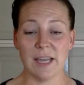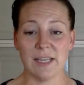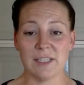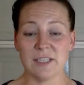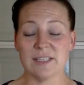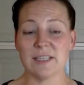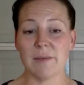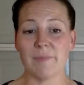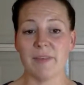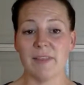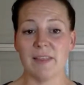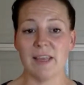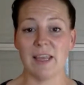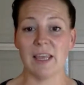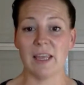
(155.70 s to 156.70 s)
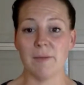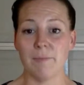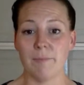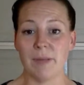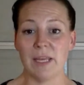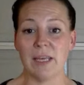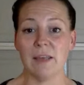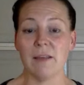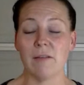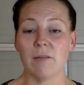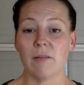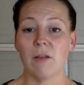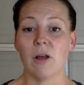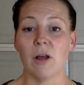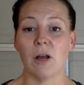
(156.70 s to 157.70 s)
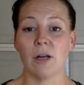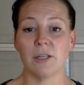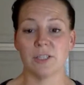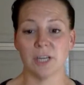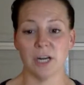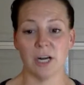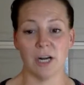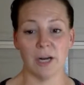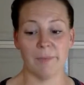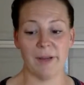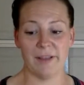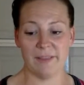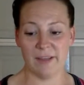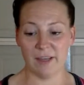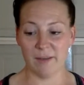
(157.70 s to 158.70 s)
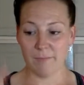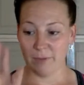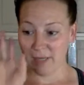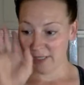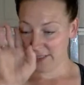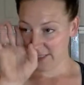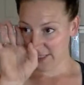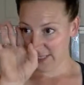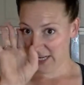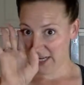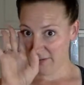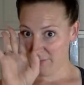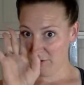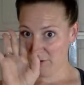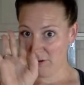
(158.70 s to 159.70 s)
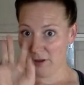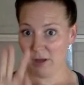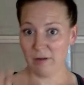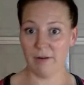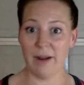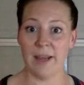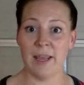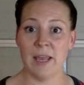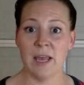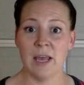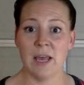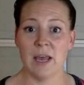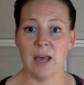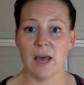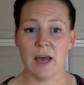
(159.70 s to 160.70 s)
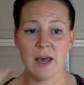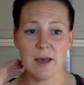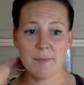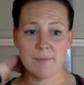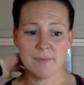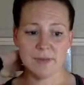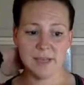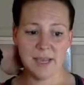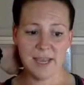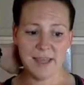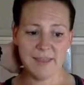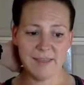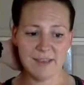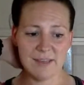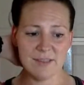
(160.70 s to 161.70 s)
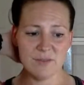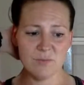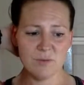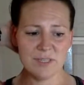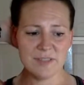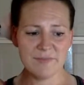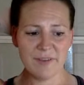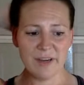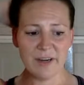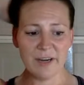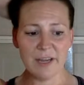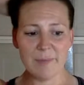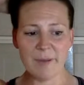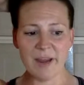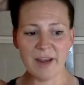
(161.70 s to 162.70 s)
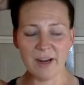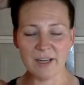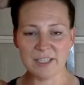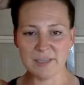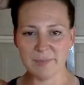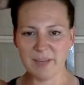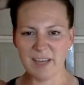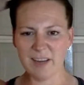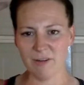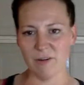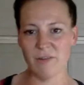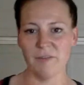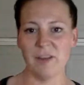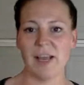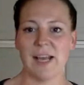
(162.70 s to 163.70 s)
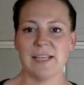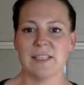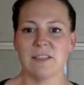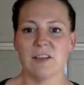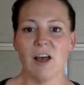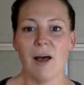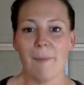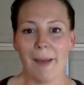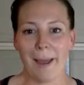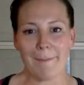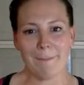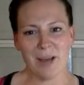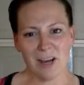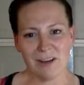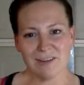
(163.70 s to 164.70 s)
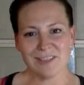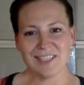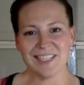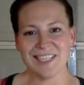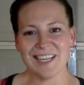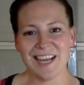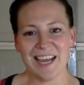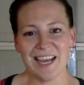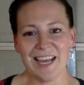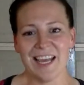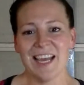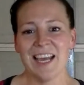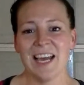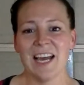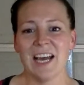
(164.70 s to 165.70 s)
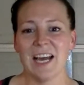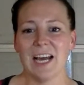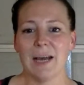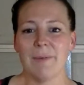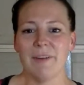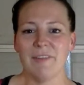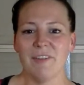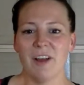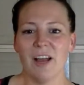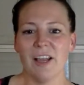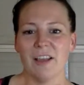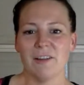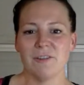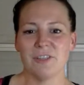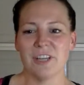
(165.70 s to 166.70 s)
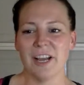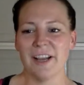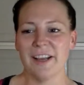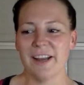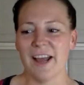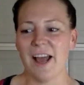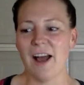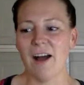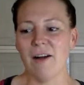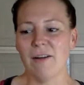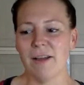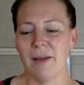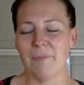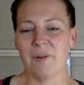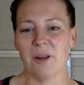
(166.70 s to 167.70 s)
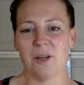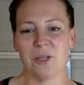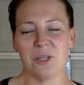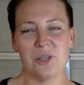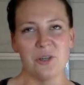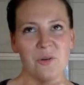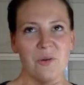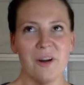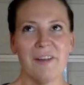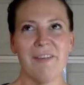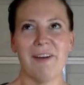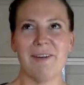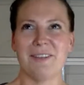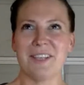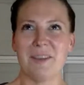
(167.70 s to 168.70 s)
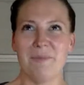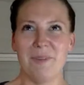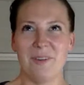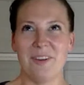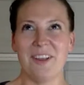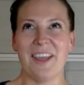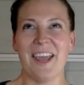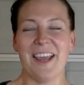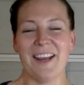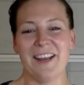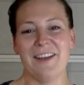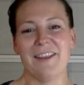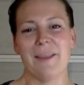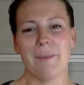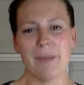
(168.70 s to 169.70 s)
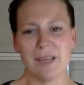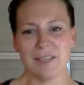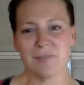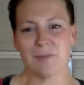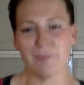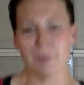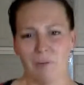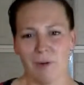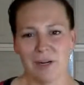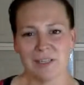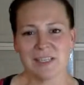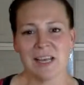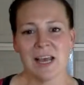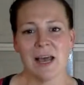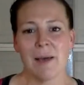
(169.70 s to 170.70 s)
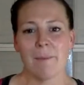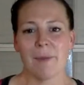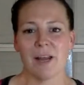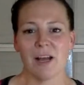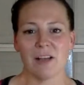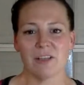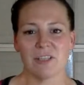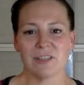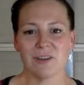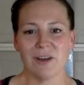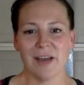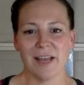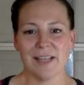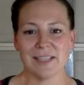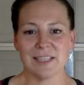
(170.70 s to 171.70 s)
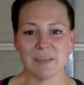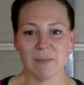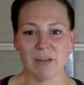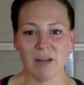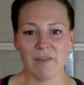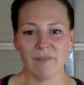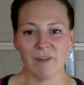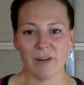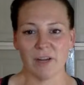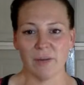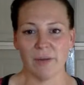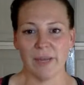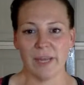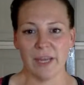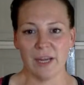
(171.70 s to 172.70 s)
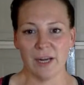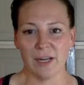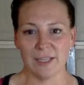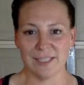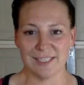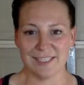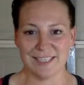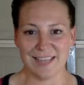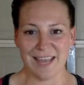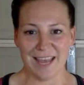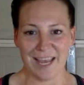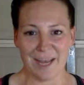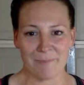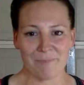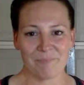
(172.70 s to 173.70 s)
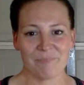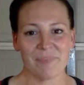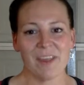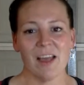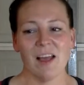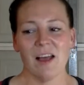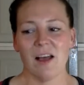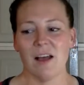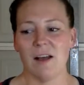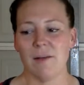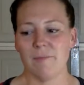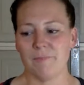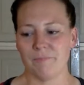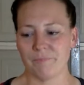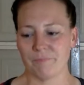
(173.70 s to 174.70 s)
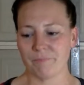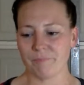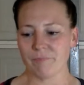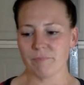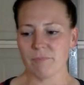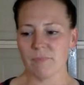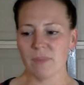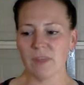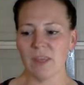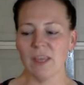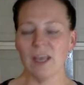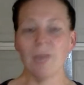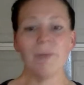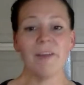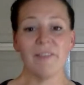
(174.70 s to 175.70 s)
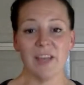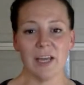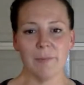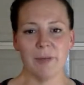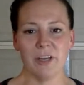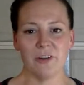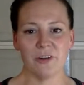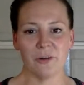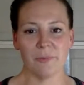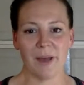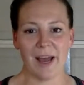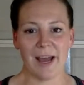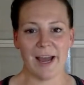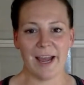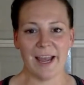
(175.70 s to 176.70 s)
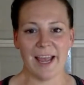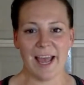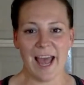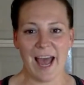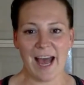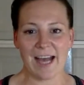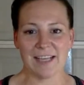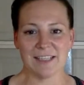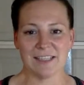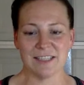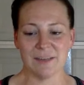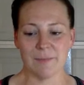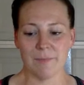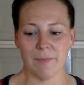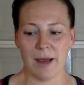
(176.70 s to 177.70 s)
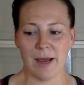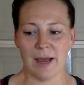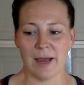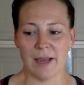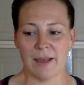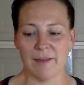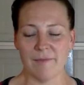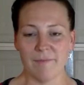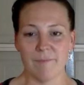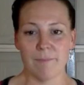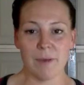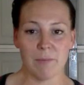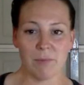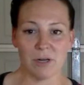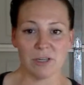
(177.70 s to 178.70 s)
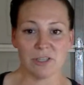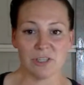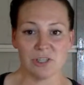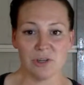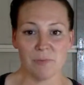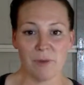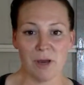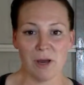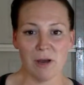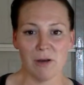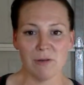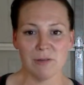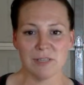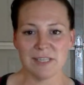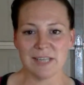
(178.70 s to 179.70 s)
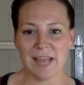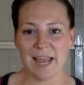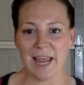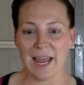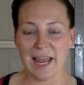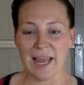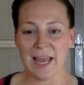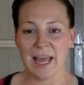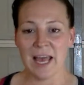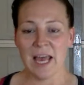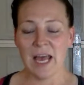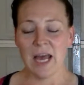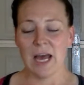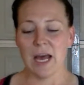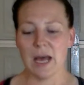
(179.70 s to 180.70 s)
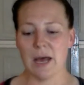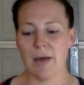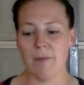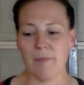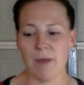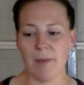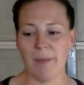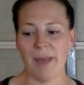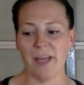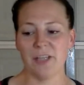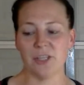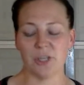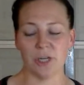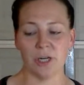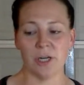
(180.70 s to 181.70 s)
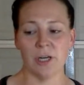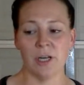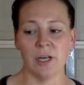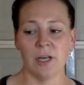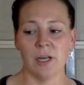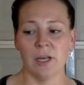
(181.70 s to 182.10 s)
into something that can be long-term and that can be sustainable. All right. And this was very apparent to me. I don't know if you guys saw my post today. If not, go check it out. I'm not sure if I was communicating the best with my words, but I'll just go ahead and sum it up for you here today. In my VIP group, I asked my members to post a picture